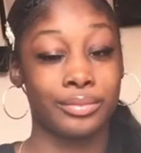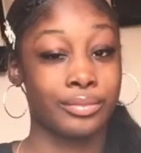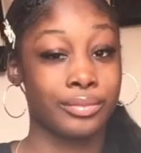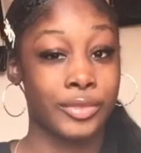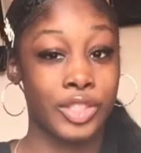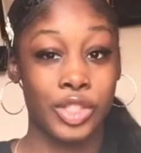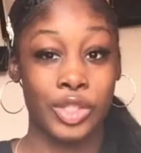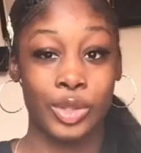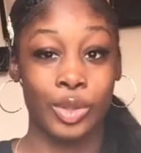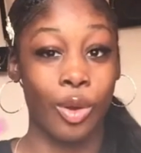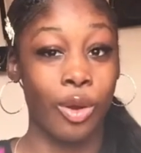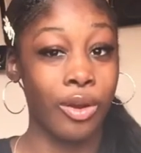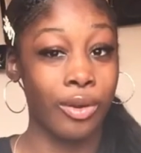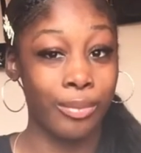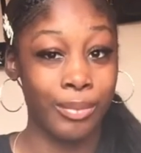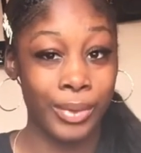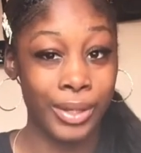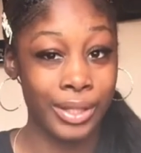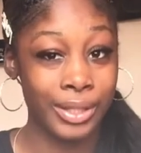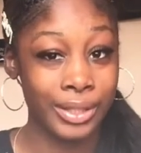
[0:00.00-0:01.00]

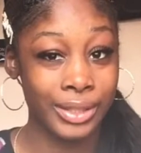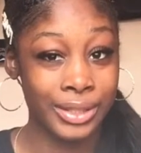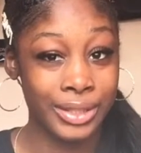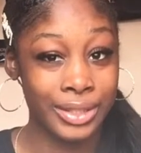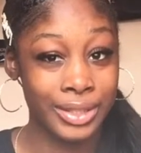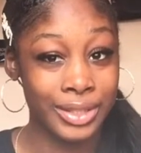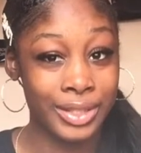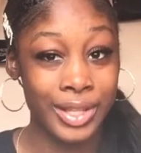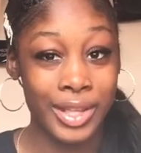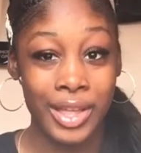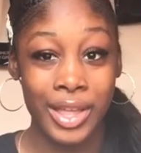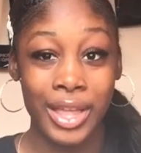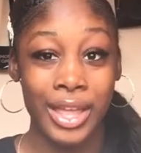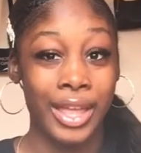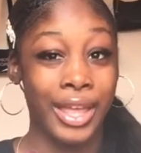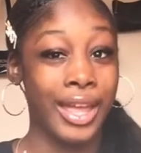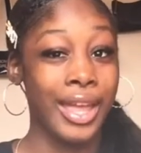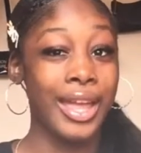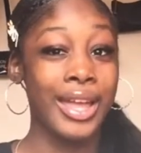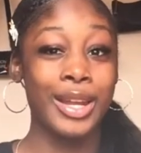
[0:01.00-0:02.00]
Starbucks.
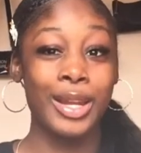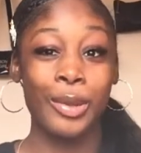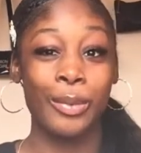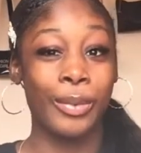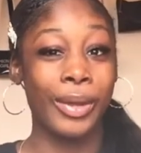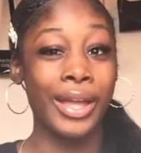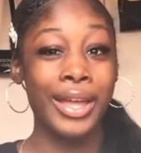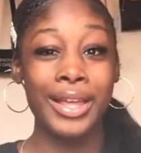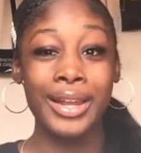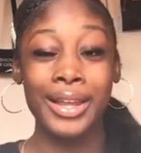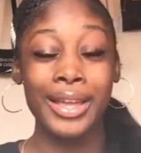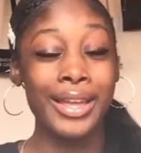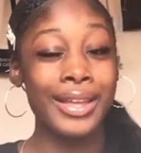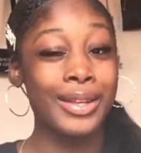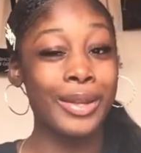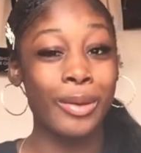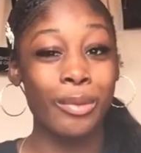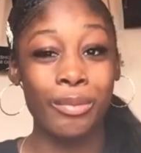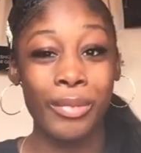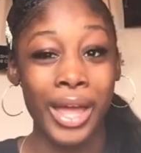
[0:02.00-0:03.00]
Anyway, it, it
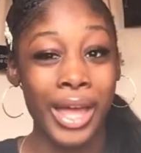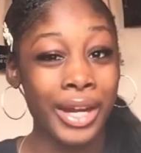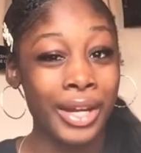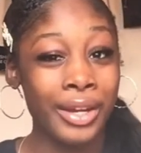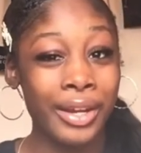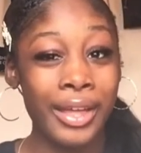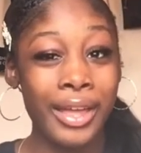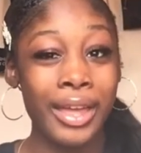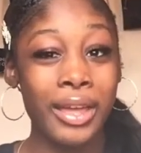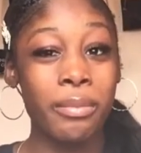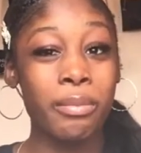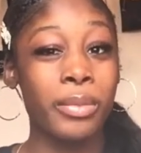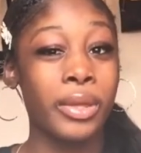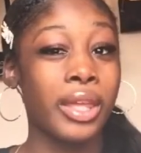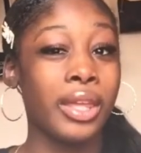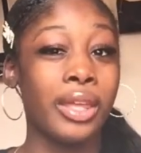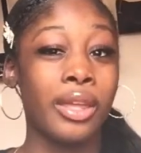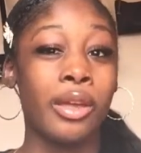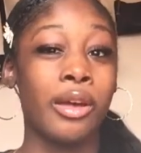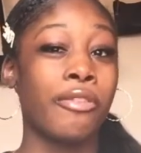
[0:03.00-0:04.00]
don't matter. It can
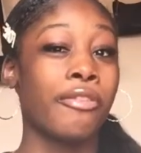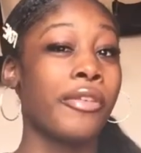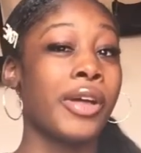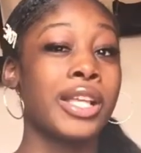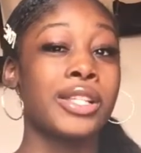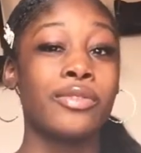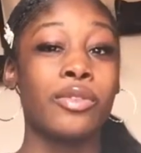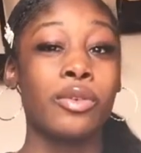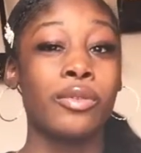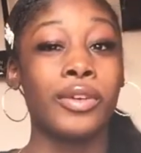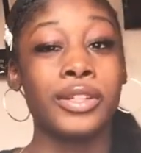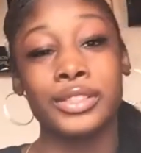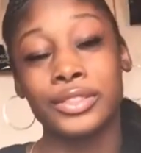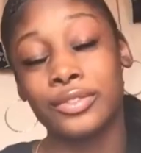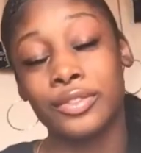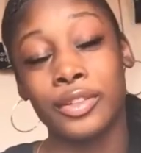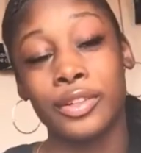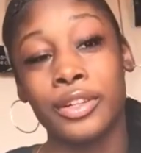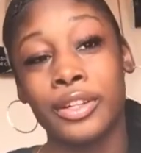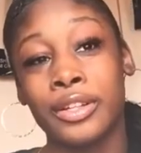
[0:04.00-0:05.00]
be a fast food
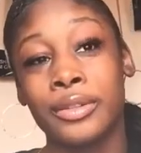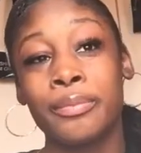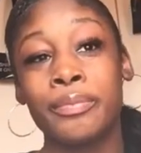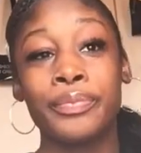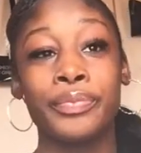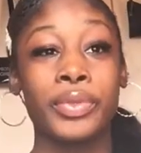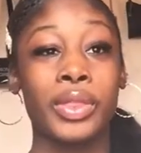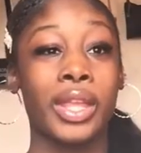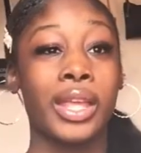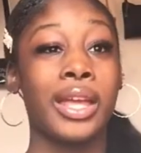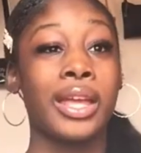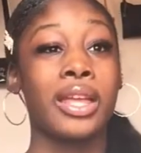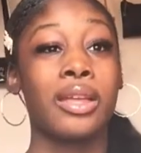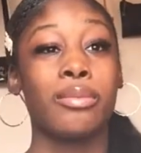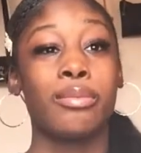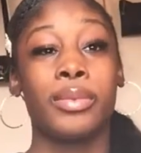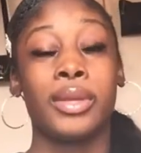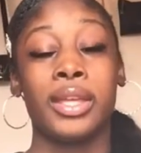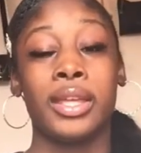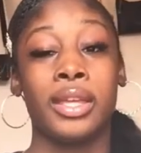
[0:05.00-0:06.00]
restaurant. It can
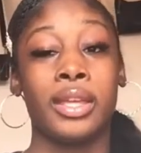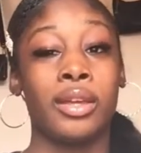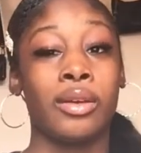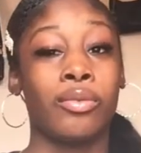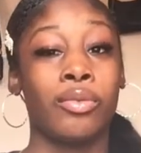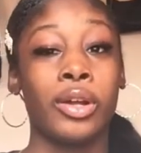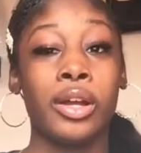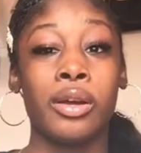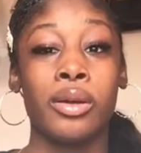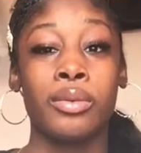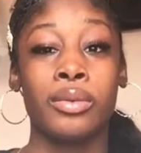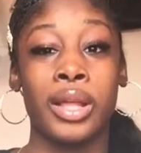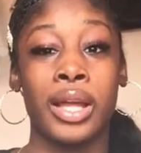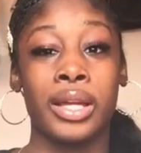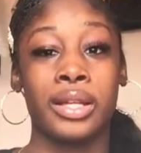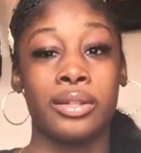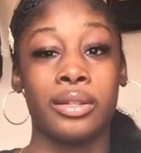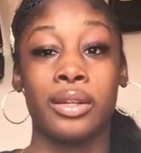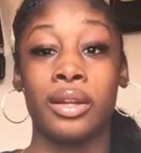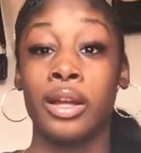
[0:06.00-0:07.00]
be a real, like,
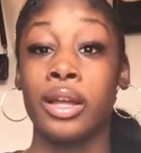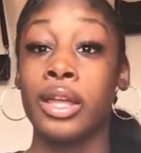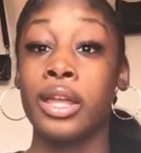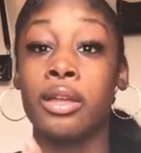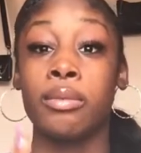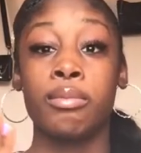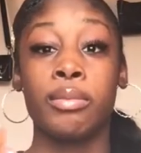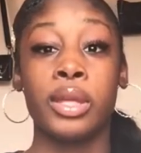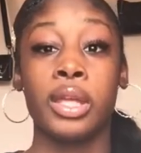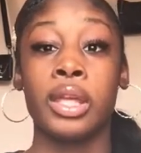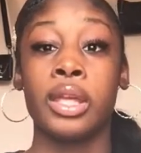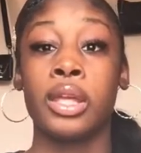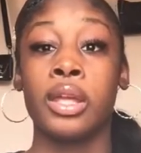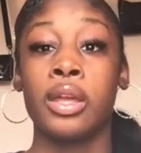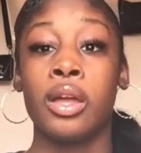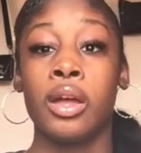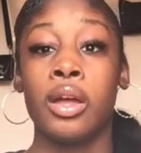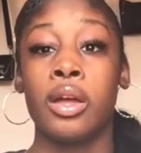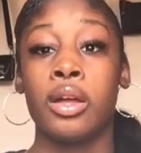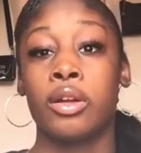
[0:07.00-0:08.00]
it can be
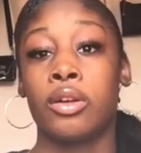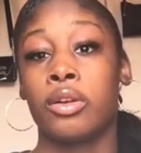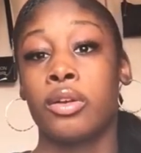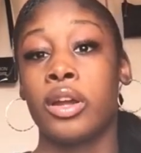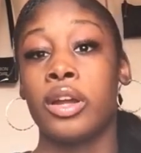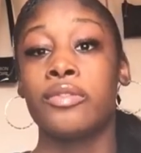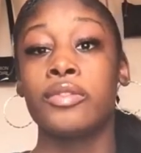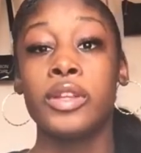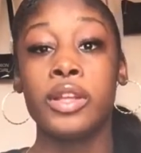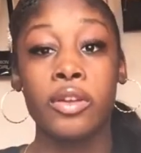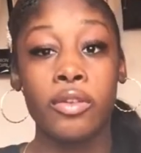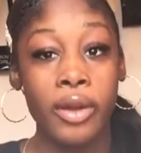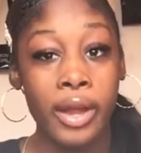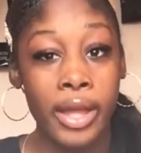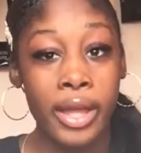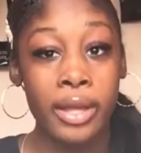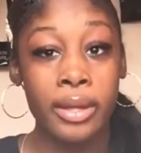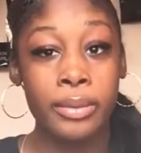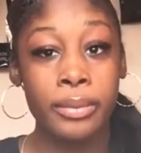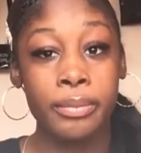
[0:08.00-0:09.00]
Crafty
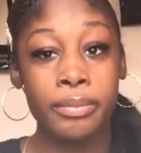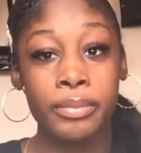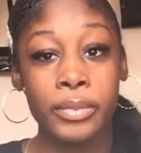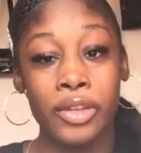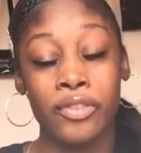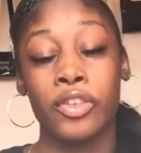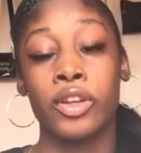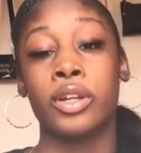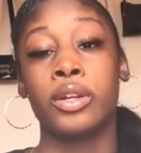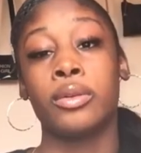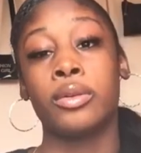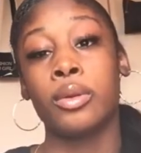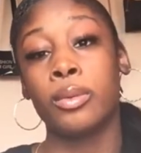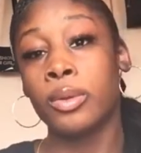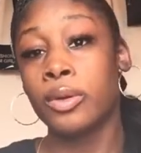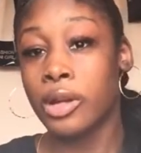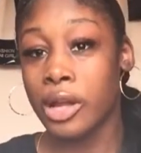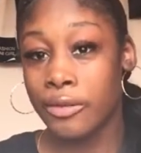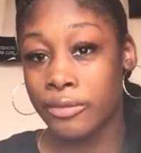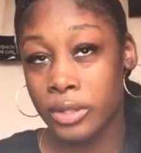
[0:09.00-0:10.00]
Crab. If y'all don't know what
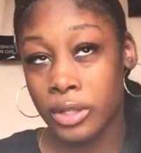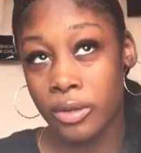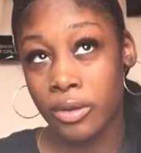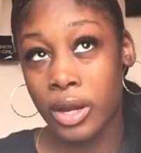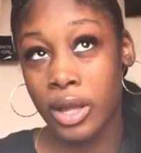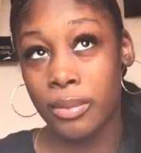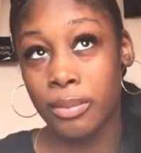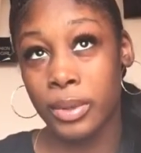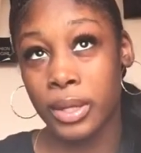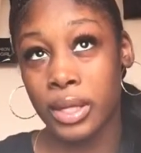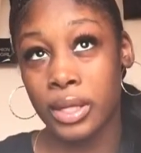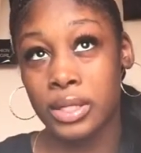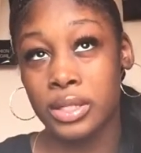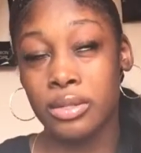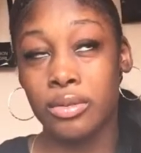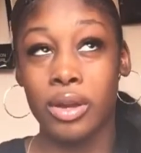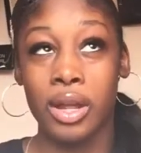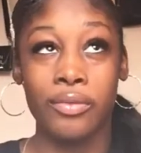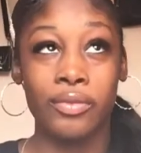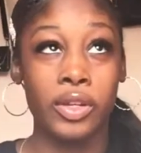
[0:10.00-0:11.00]
Crafty Crab is,
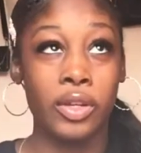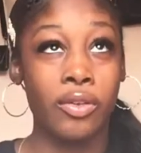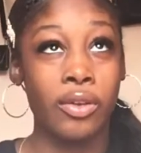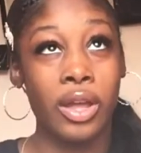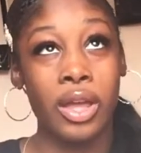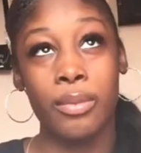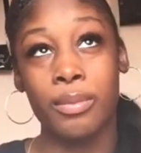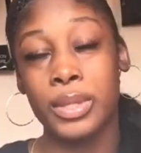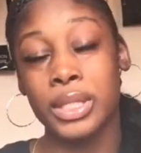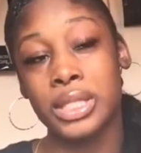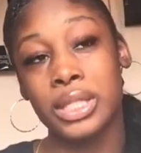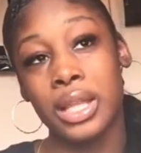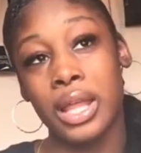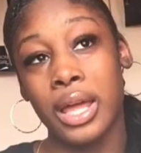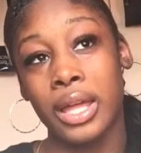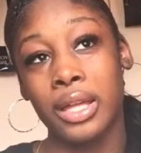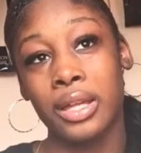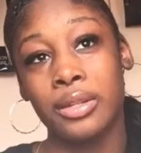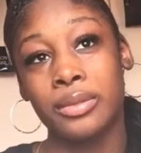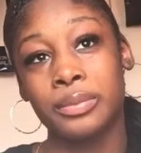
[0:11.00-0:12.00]
Crafty Crab is
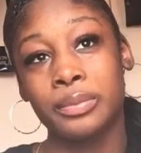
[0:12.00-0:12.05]
like